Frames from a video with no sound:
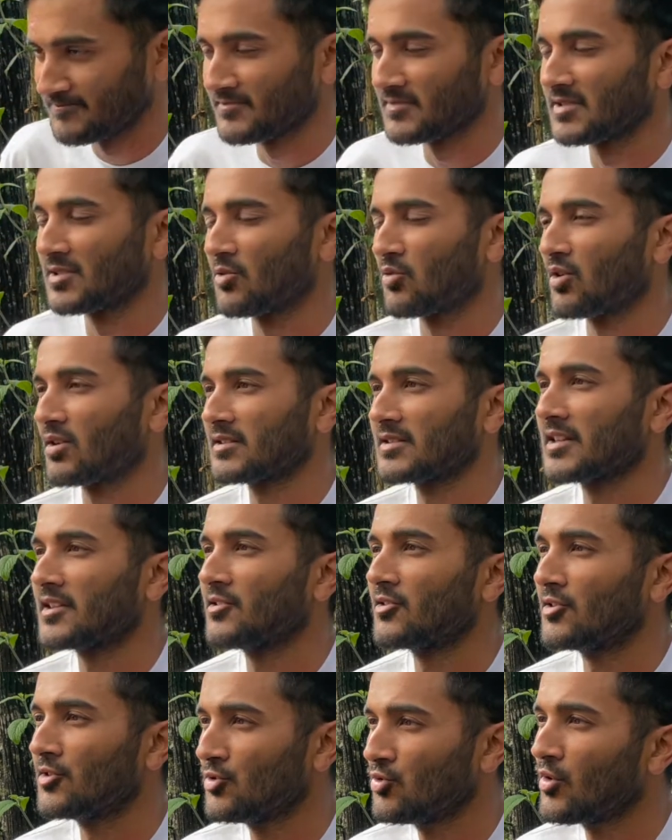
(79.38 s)
the work that
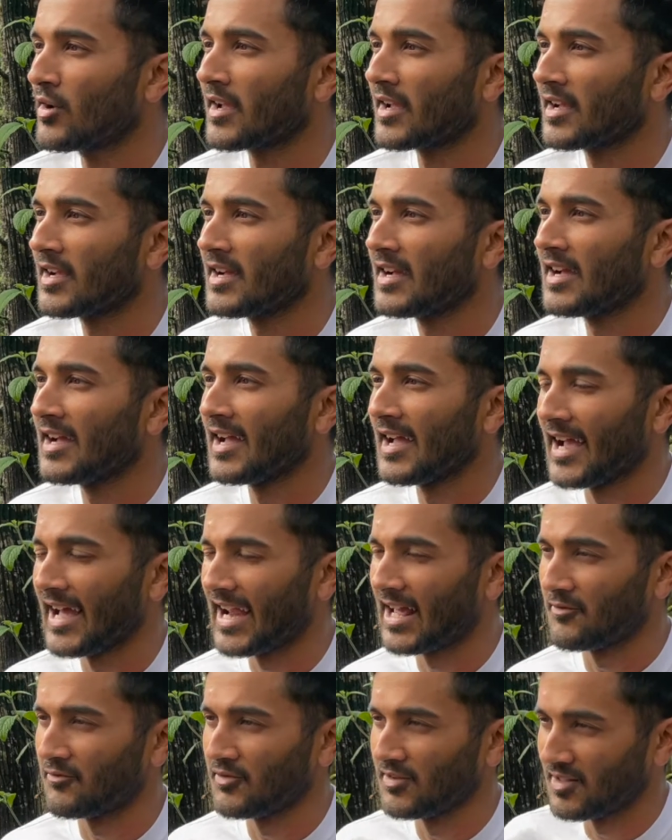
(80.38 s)
you're doing. And
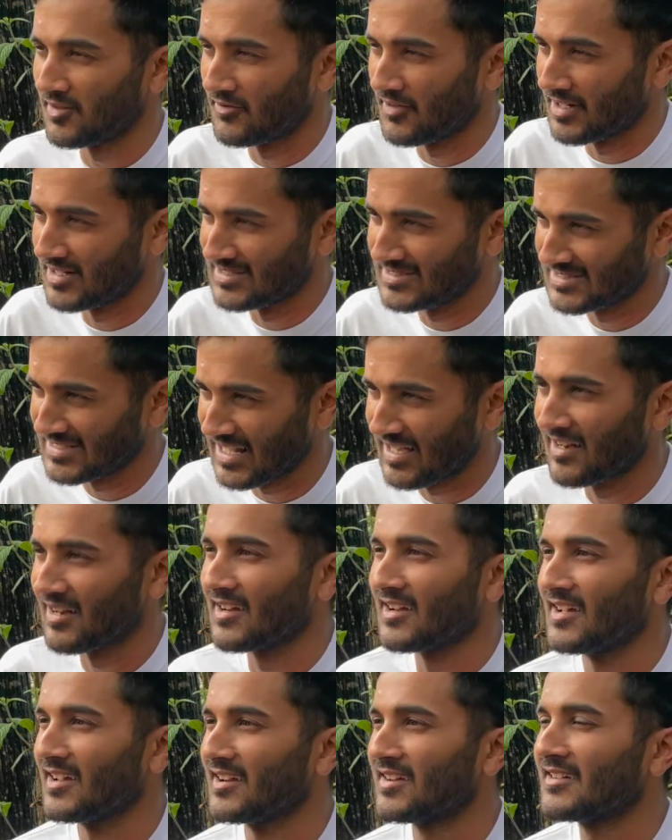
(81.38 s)
I feel very settled
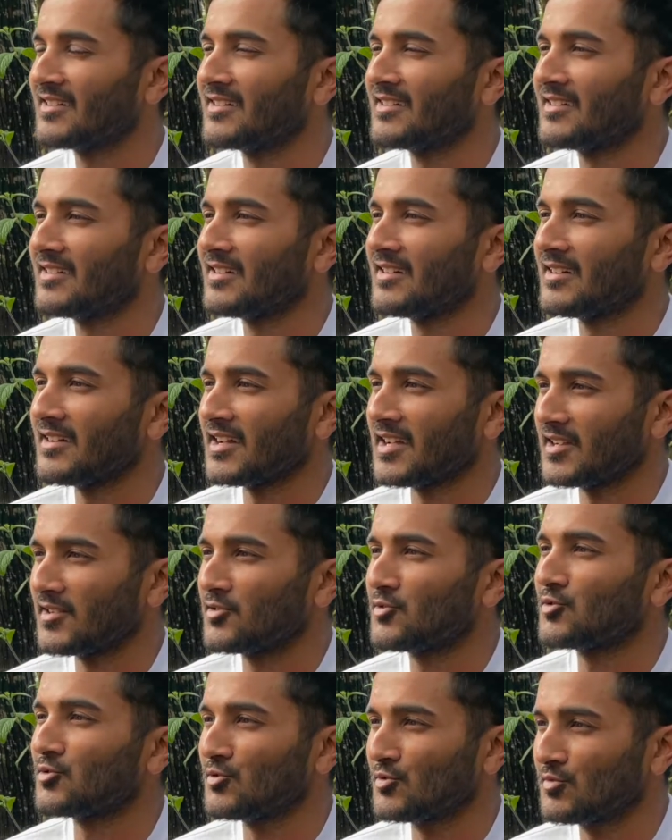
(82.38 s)
in
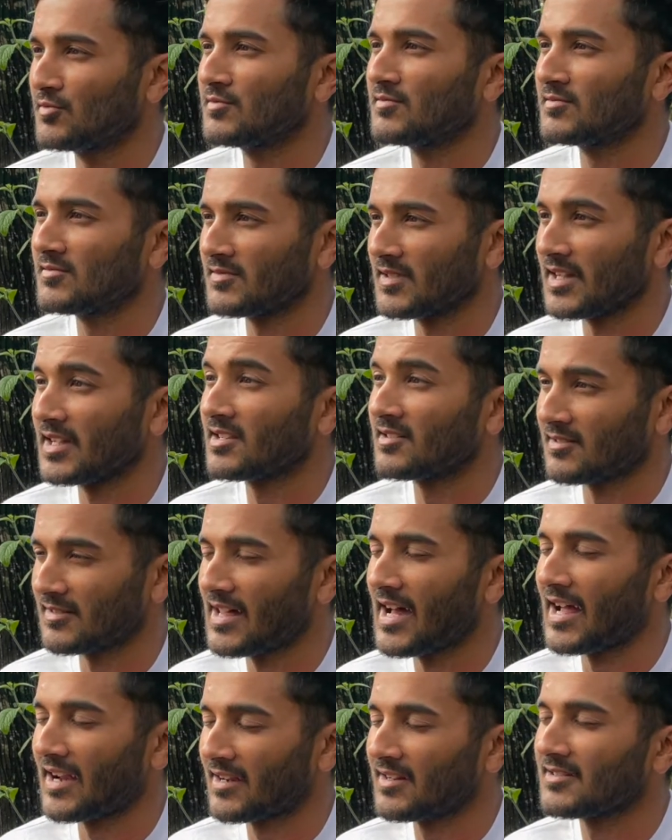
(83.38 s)
into mm-hmm. into
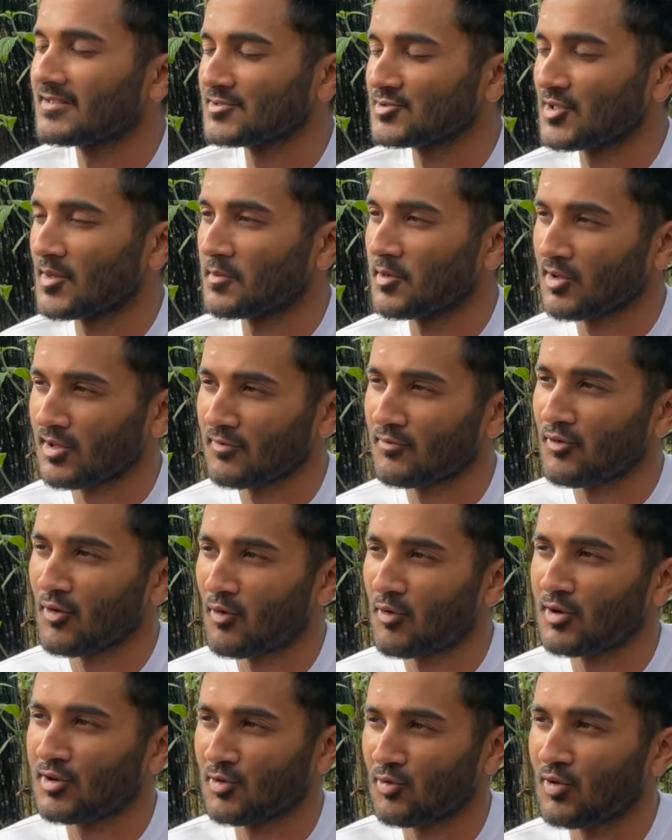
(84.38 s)
that. So I'm looking
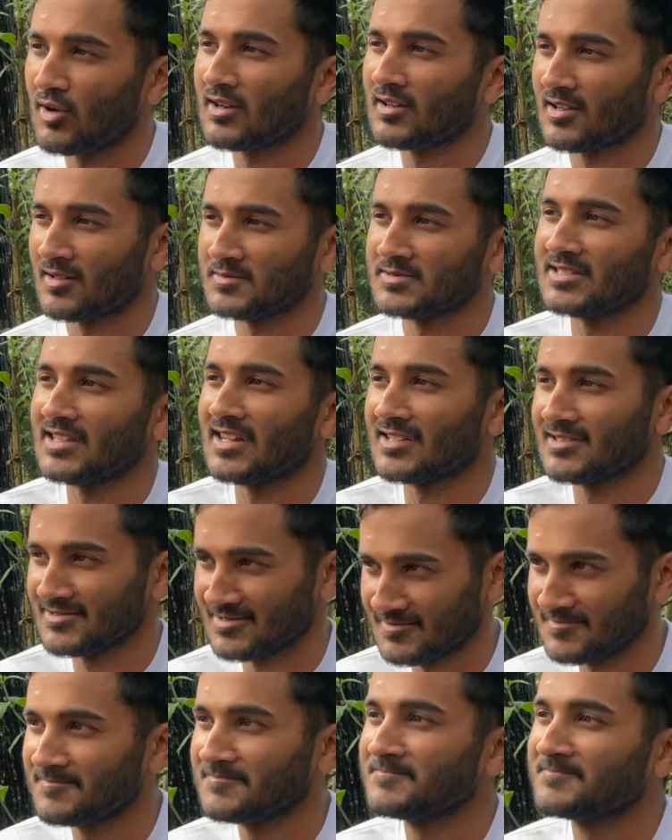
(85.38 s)
forward to what comes next.
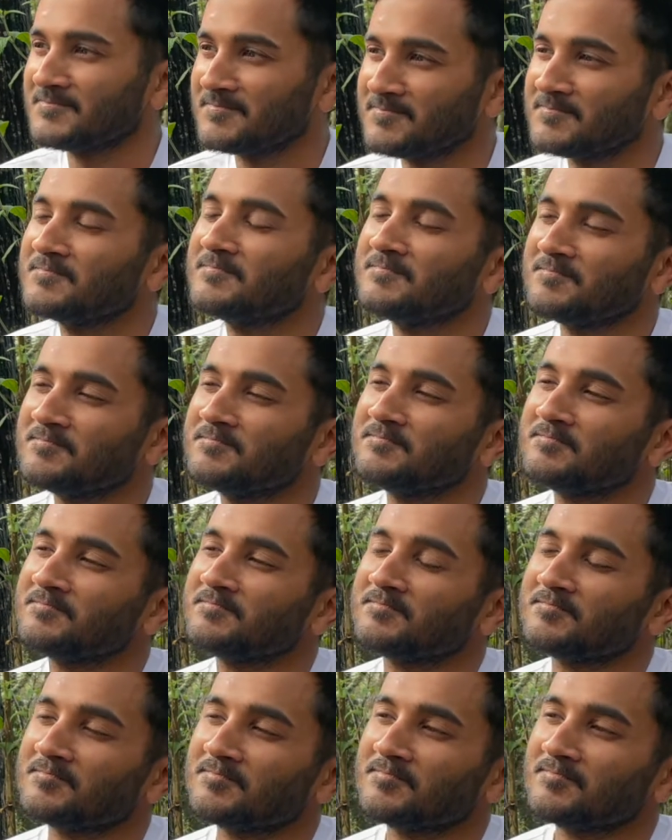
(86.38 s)
Uh huh.
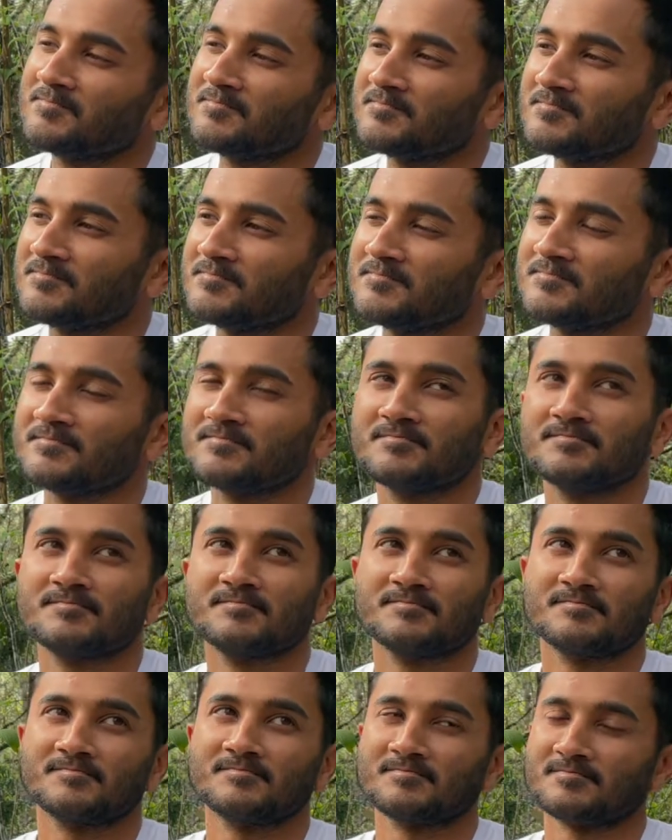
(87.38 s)
And
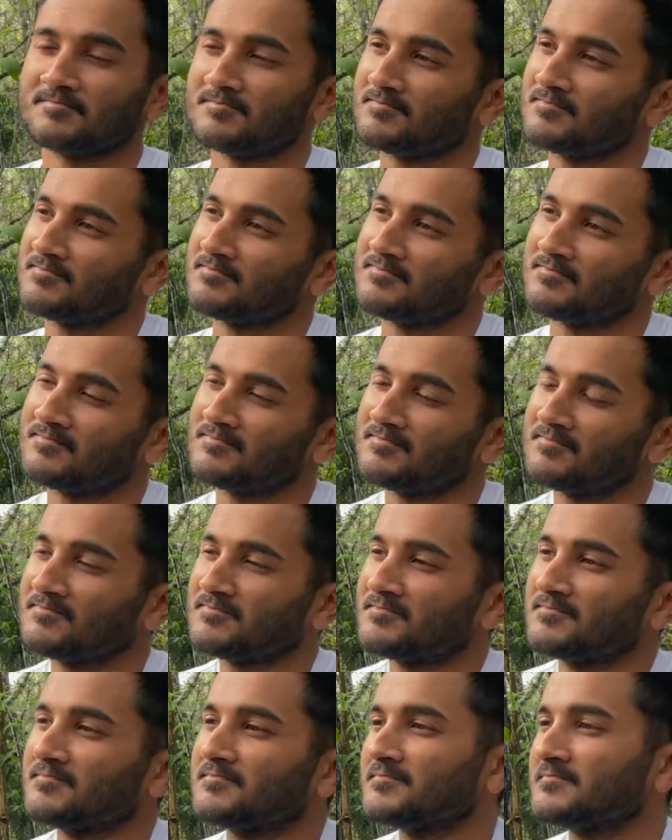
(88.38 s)
so,
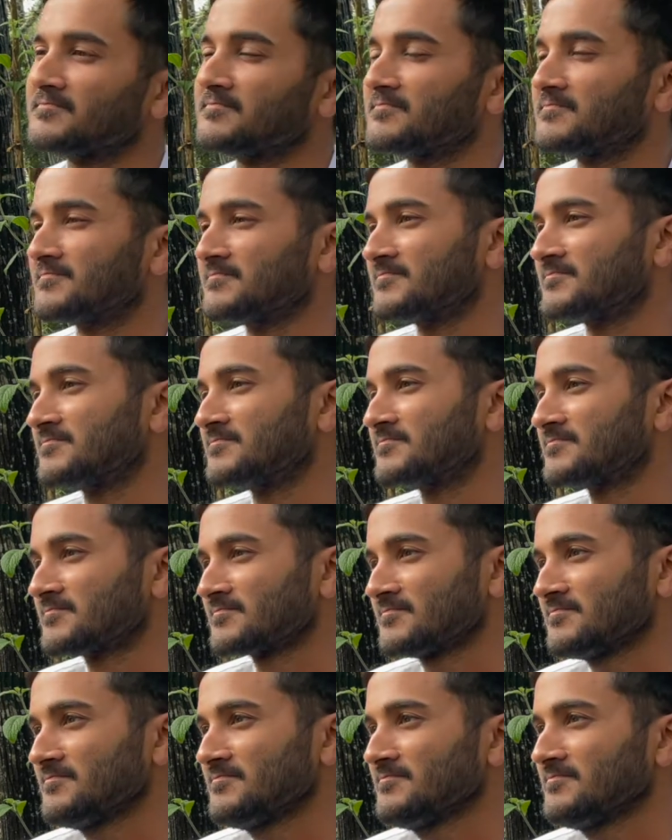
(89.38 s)
with
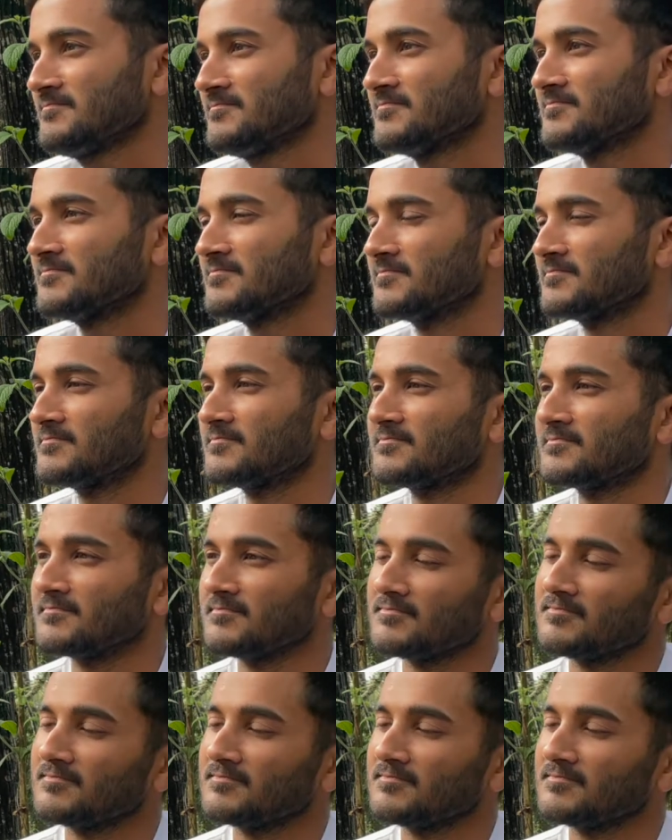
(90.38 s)
what you have shared,